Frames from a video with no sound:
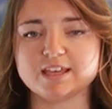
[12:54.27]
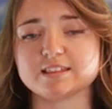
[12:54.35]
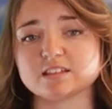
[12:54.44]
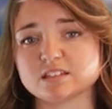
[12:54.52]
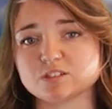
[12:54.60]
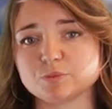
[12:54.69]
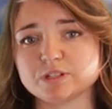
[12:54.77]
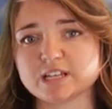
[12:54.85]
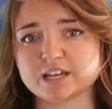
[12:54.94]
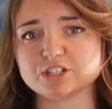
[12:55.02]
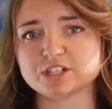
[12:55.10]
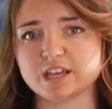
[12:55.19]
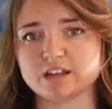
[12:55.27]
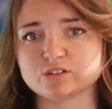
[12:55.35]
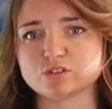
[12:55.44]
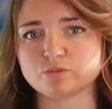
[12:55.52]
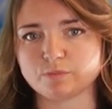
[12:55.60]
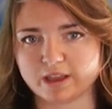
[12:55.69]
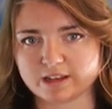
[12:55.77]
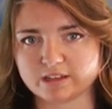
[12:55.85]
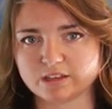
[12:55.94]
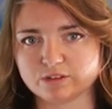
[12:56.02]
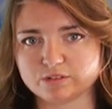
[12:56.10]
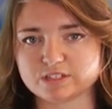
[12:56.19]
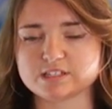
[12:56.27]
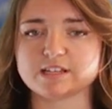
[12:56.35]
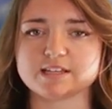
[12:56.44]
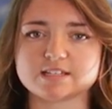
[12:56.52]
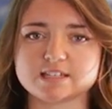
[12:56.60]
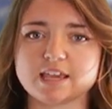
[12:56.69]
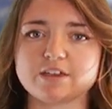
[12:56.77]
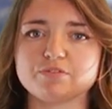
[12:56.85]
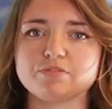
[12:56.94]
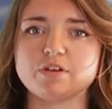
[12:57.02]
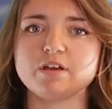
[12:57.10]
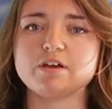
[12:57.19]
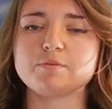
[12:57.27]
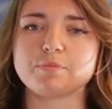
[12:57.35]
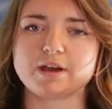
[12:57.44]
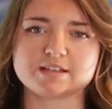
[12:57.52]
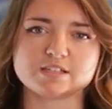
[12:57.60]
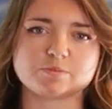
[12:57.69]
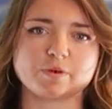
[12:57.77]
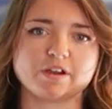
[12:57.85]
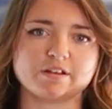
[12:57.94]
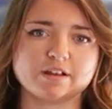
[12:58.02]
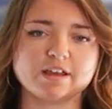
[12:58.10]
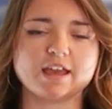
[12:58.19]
This has been Tasha Cadence reminding you to stay safe, buy smart,